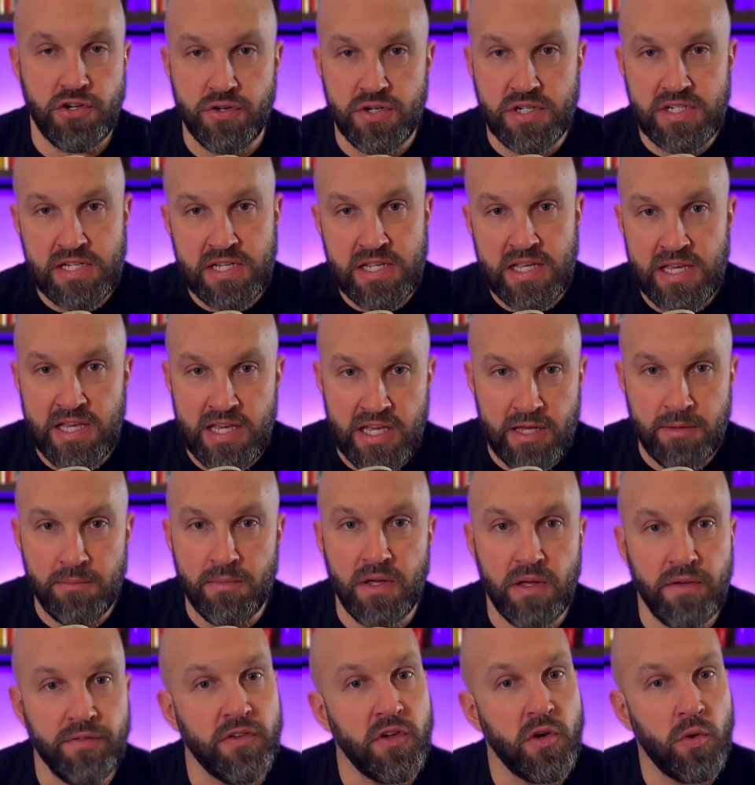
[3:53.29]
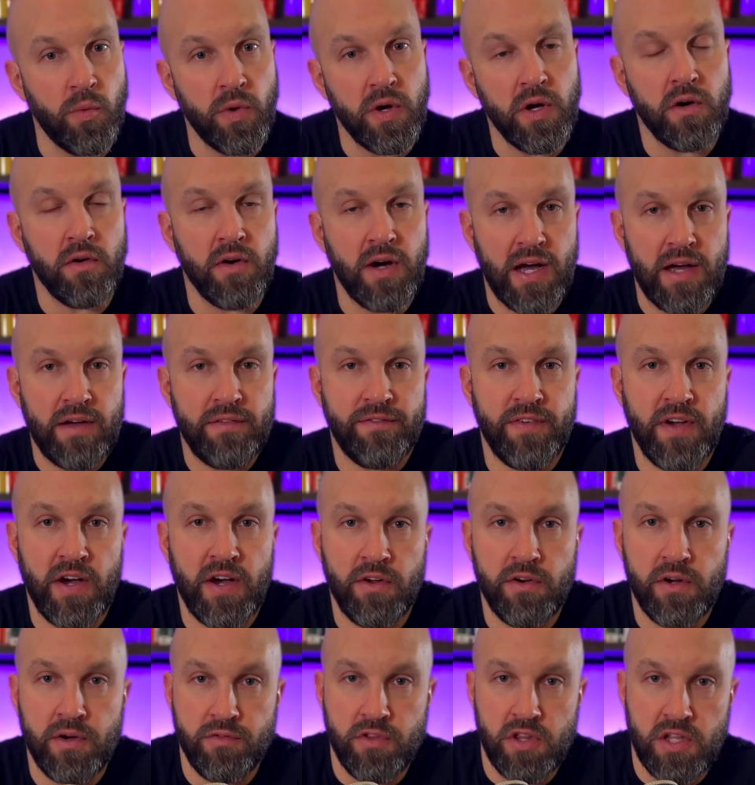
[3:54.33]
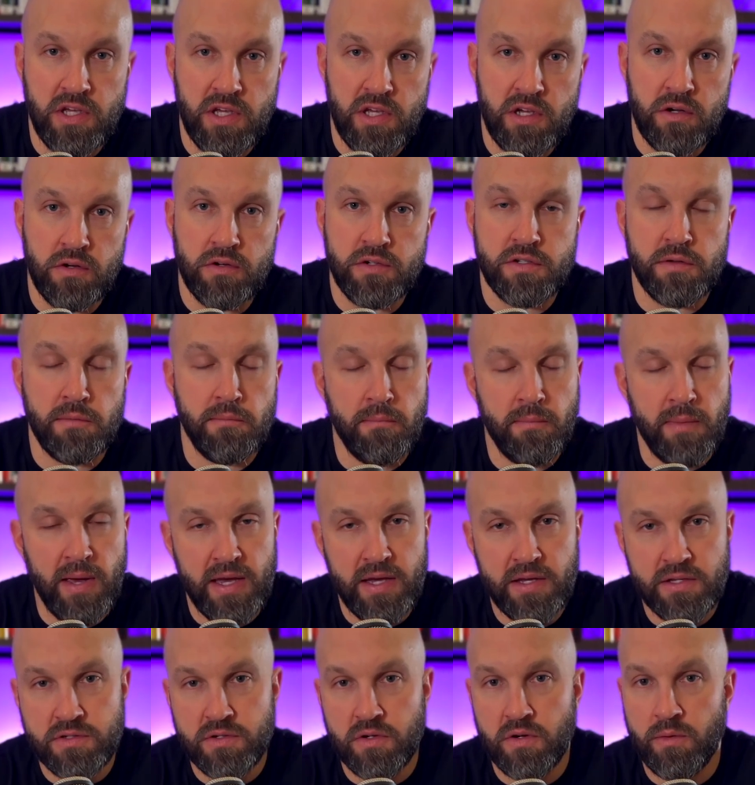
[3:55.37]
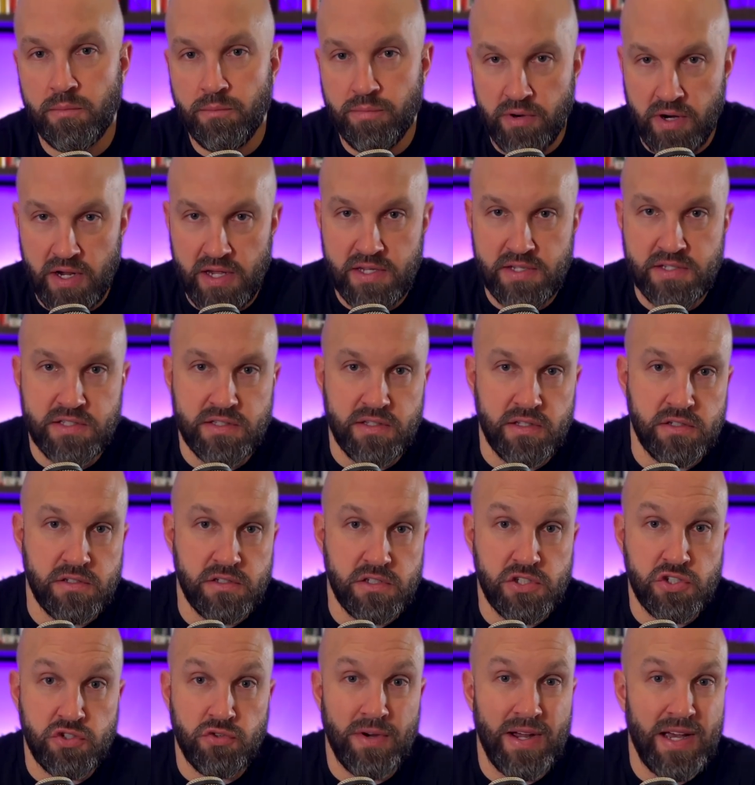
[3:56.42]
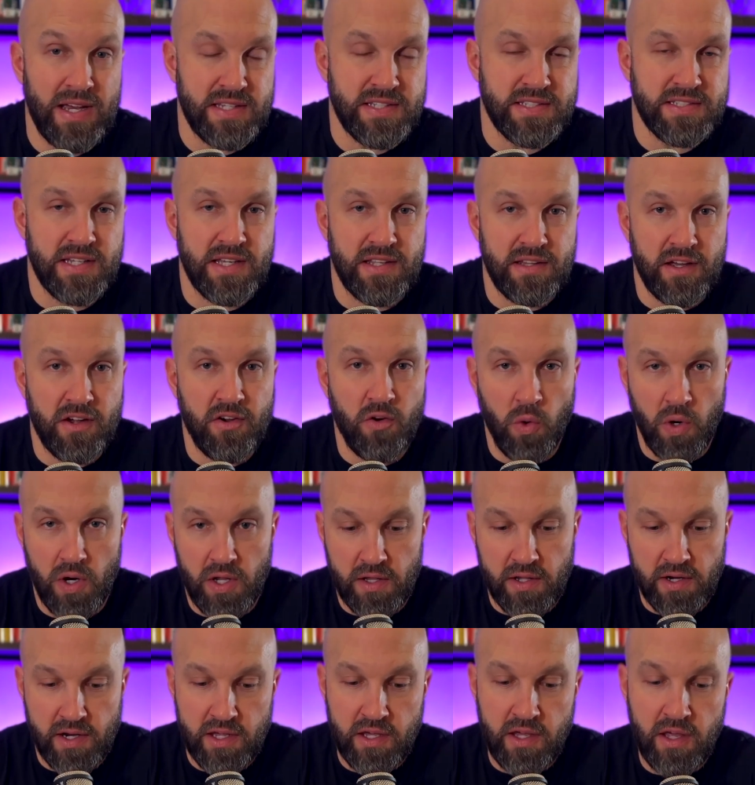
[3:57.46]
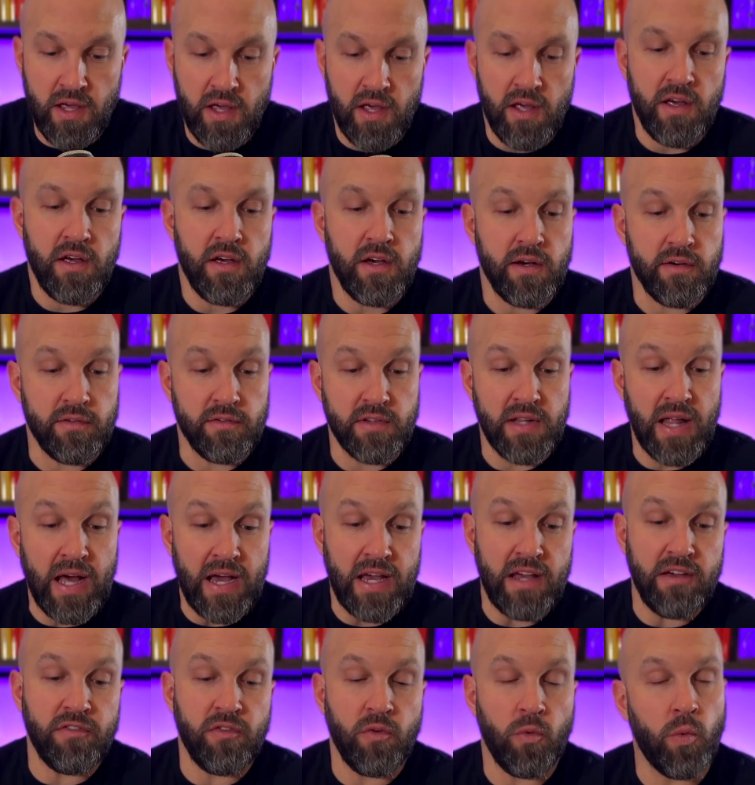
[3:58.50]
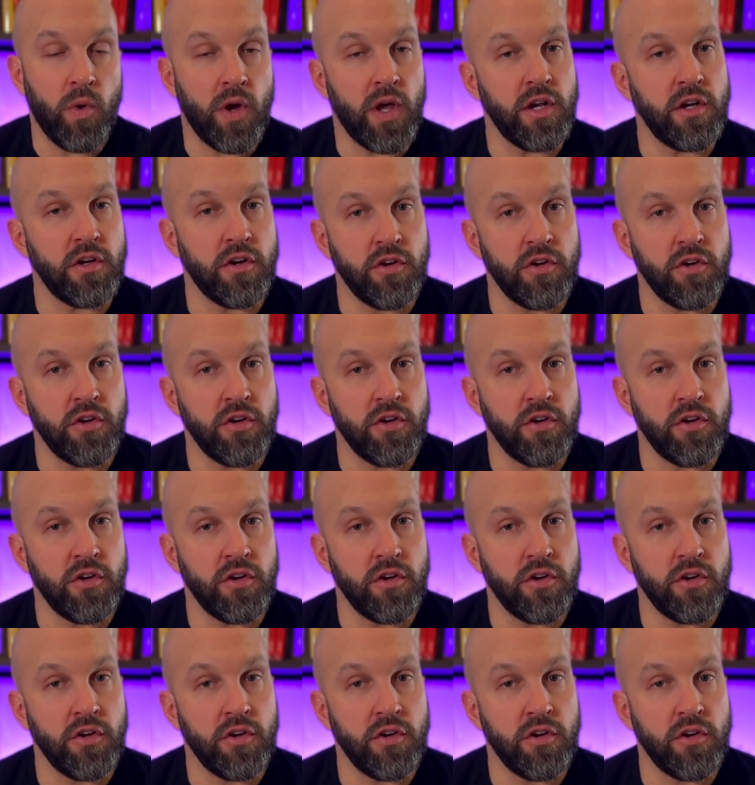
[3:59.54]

Your team, if you will, I've found over the years, makes or breaks the stress and the quality of life when you're